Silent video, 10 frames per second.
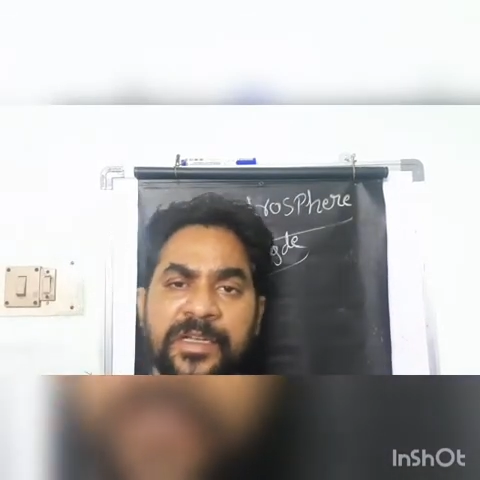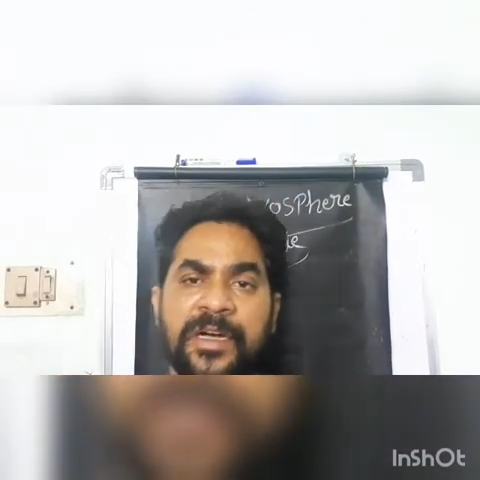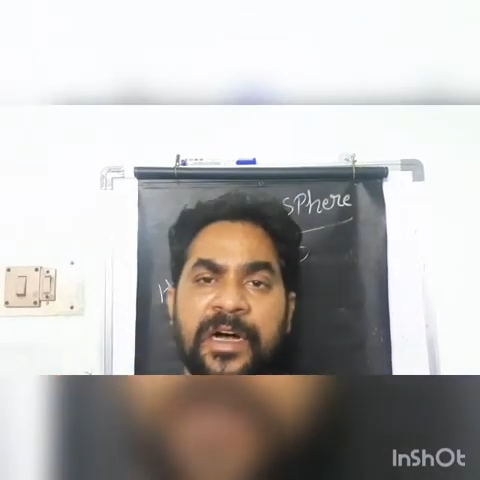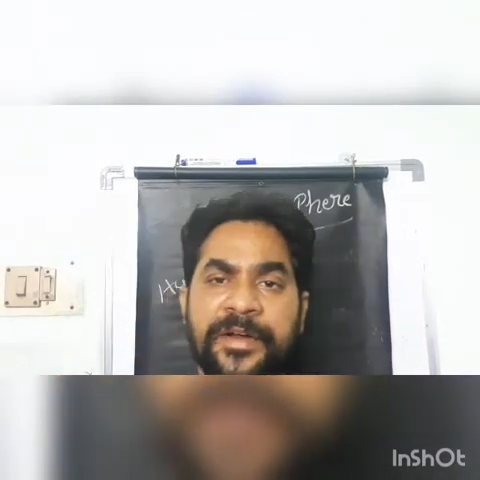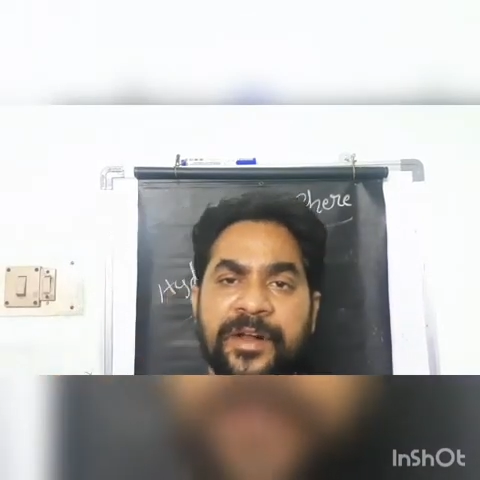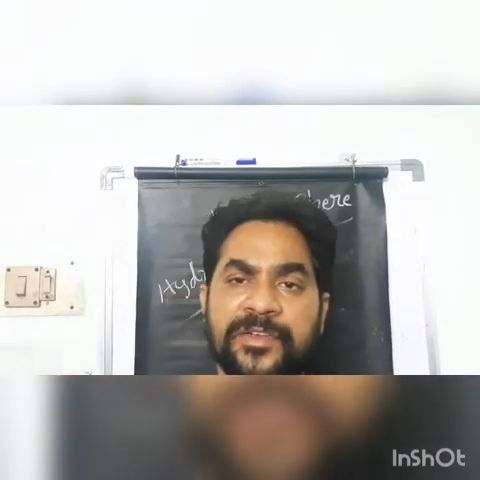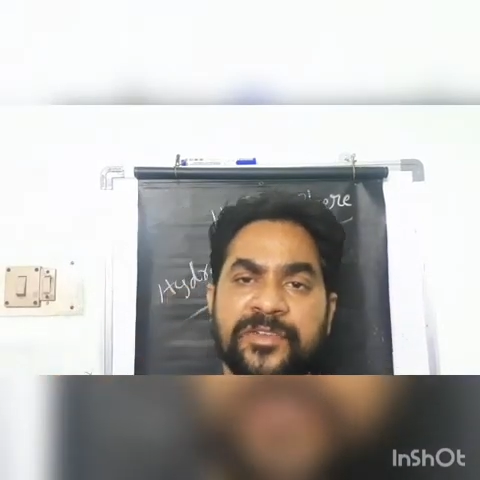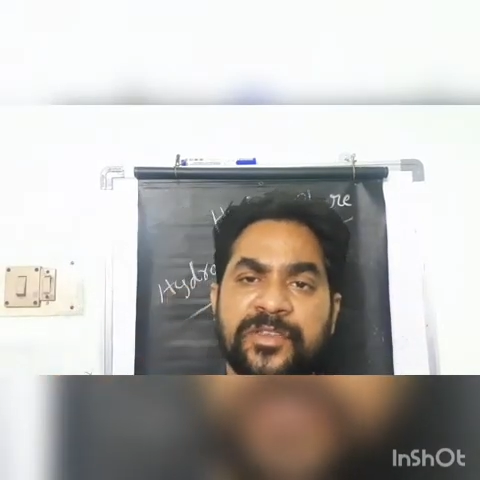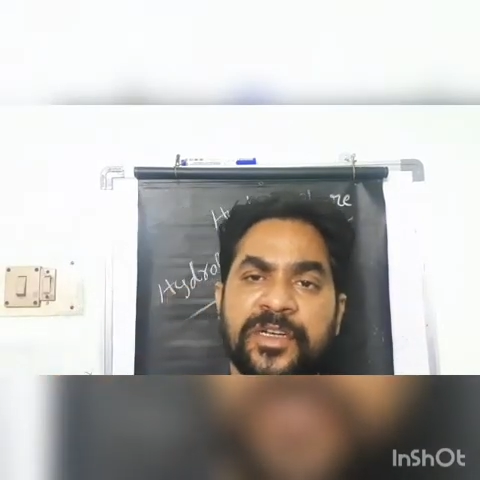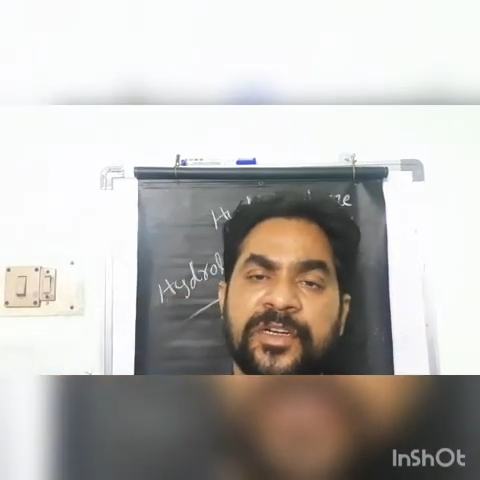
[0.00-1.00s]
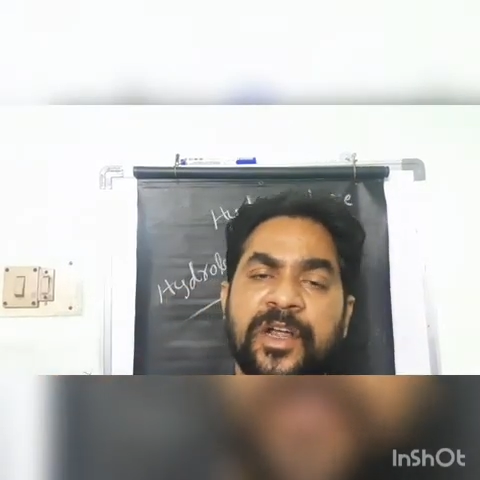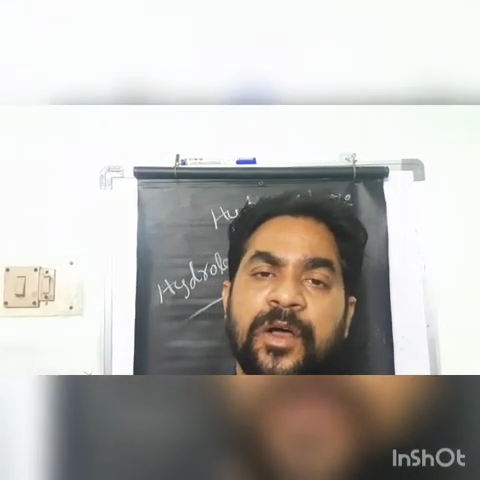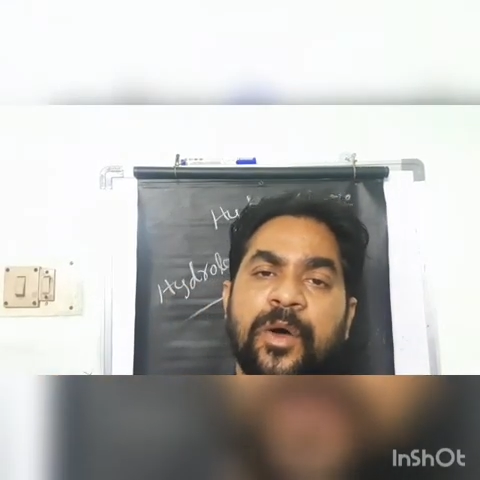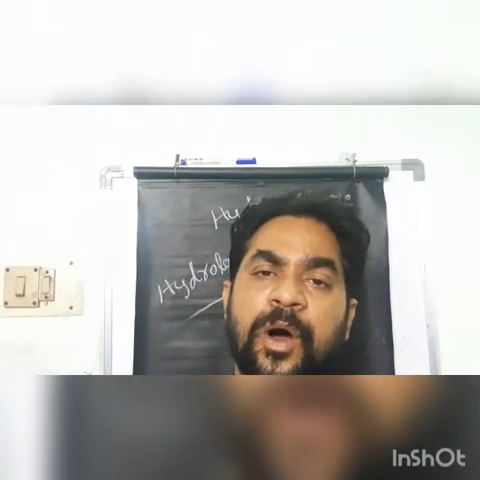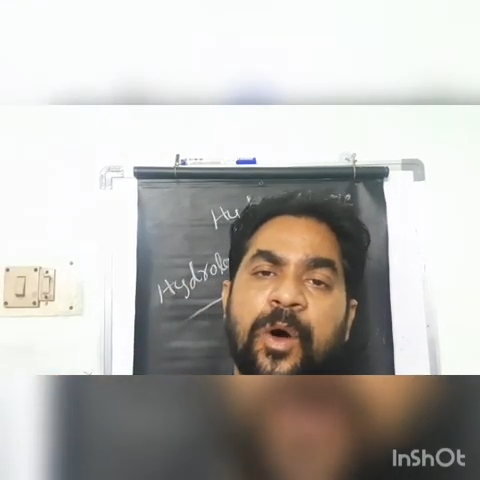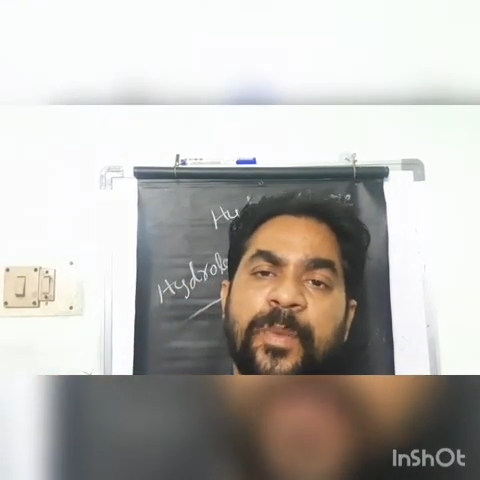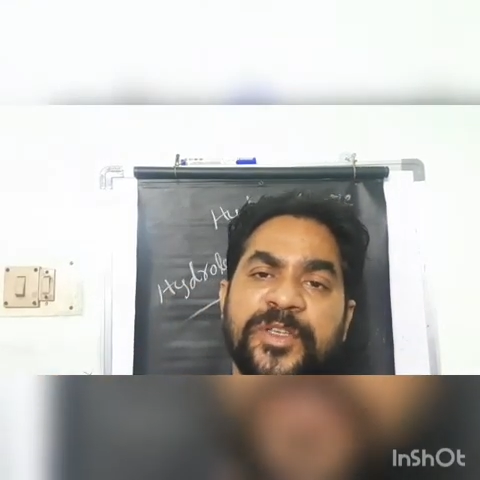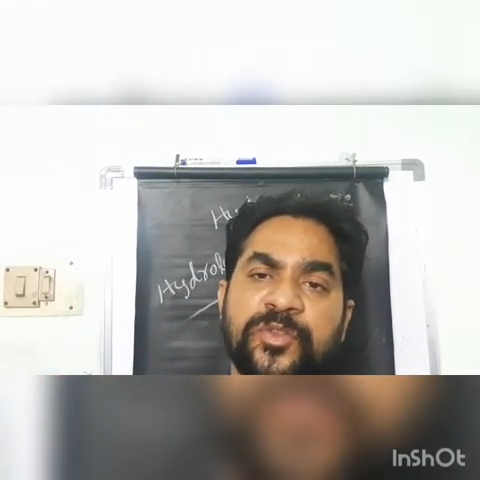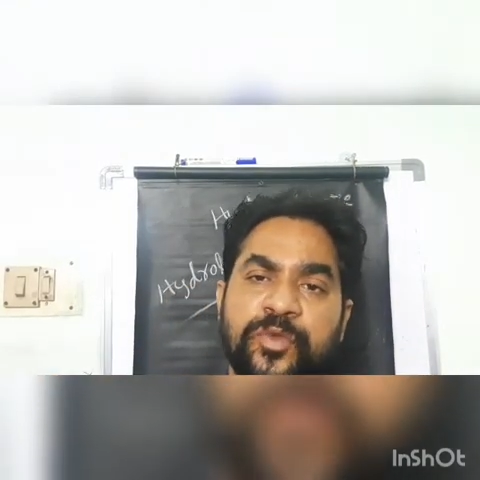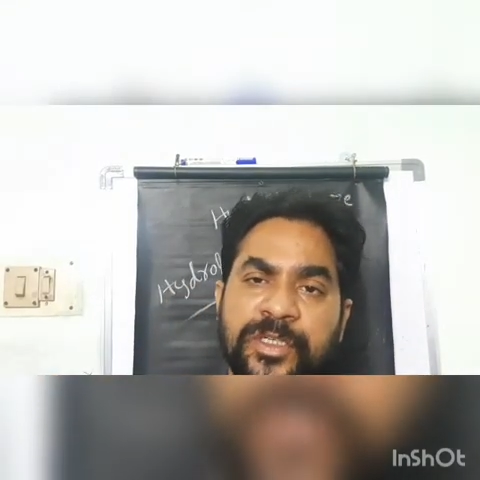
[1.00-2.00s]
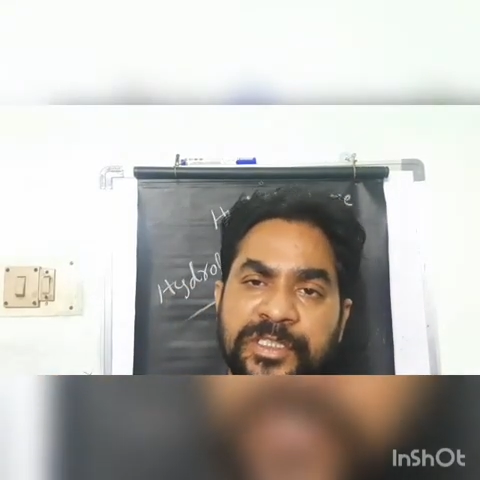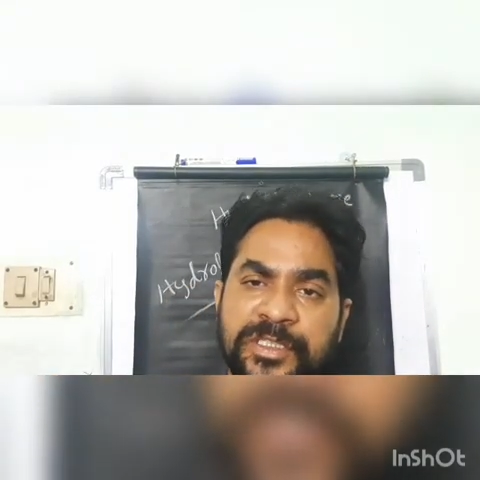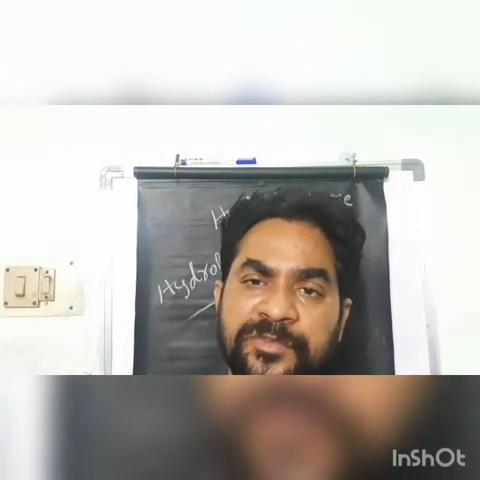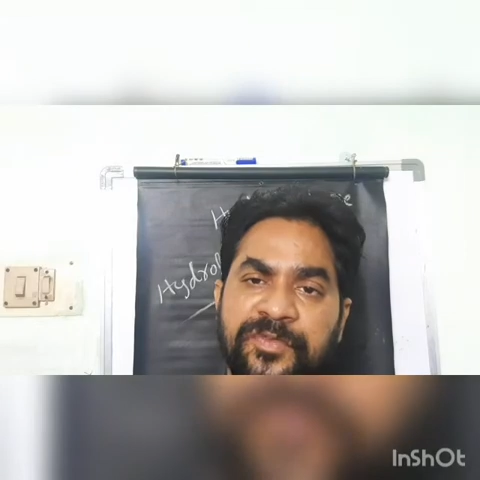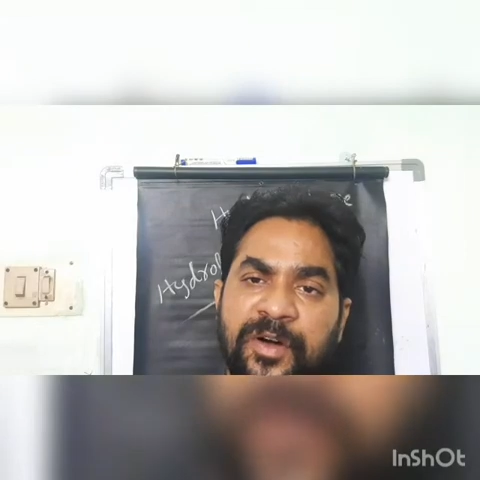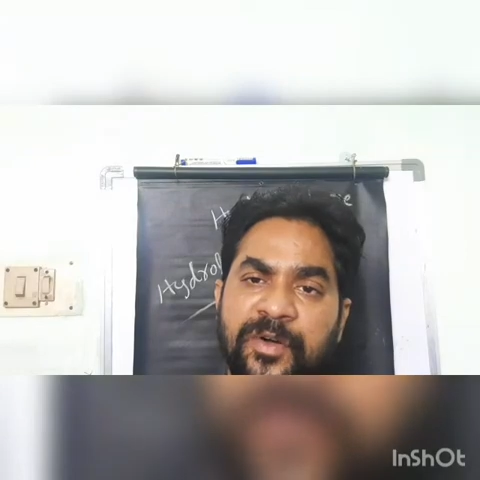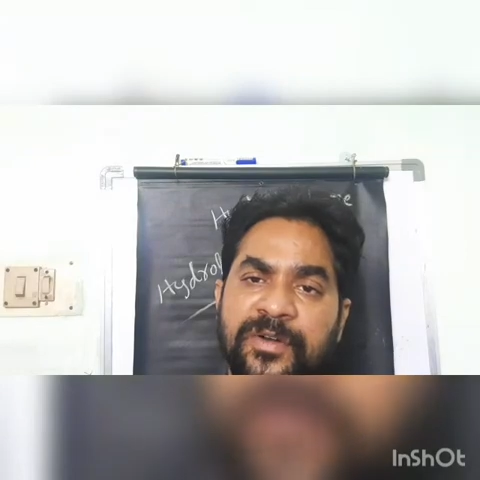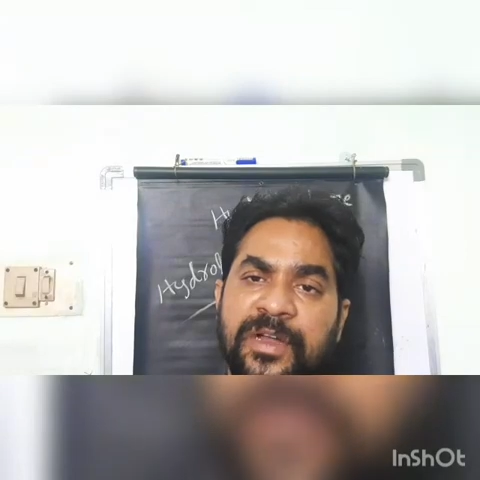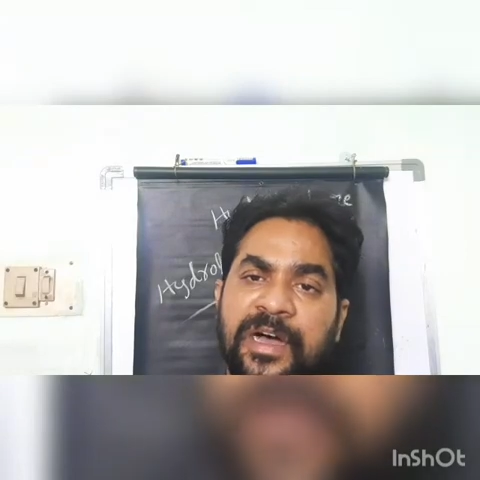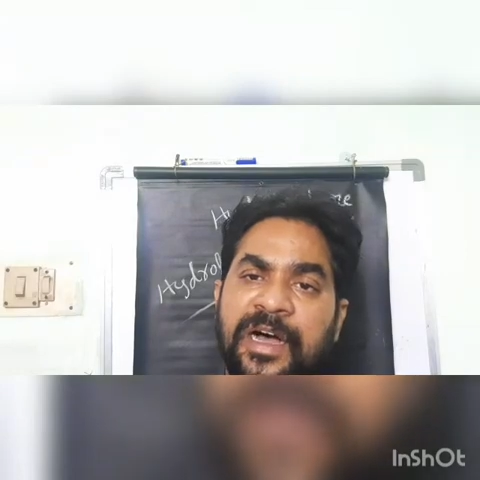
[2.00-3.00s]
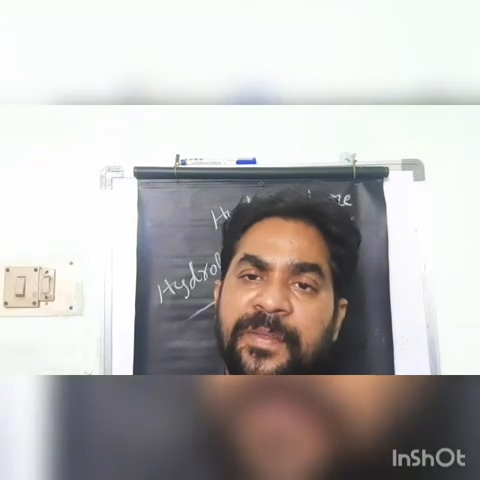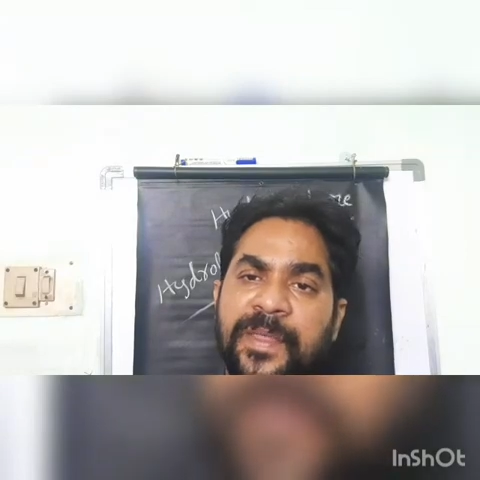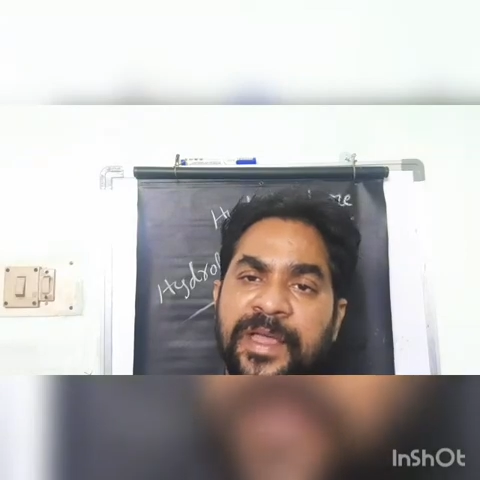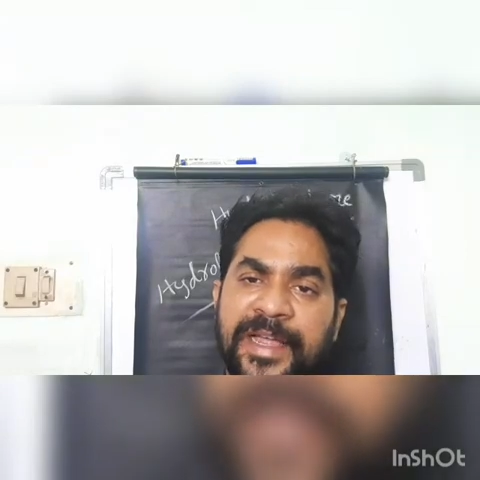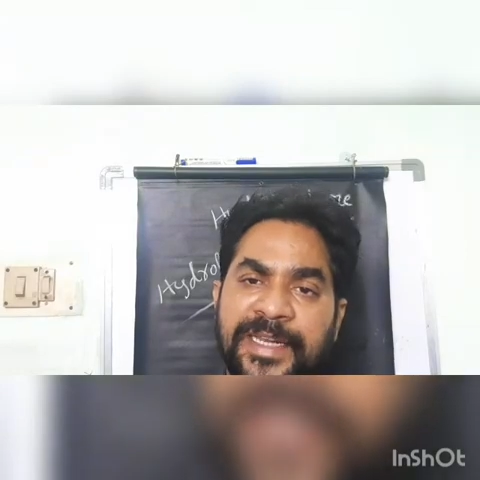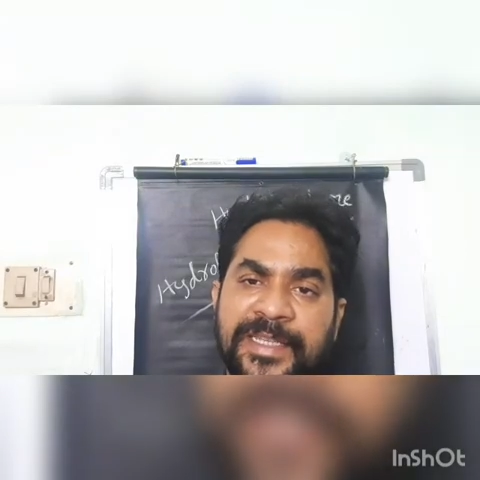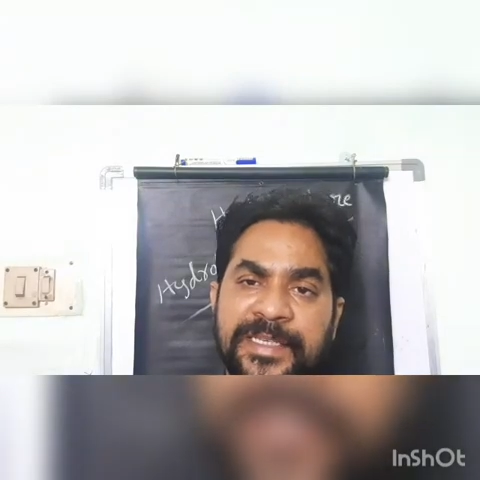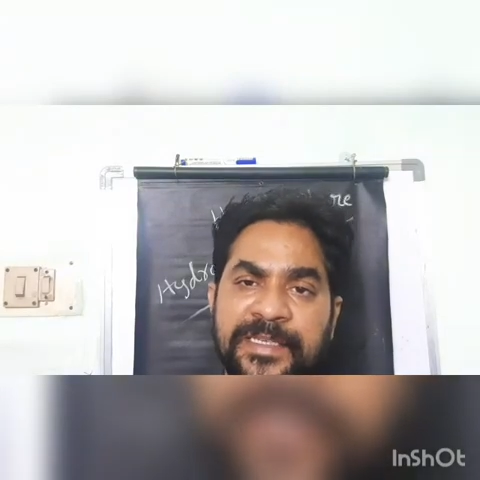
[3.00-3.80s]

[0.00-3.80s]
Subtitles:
and also that how much water found on the earth,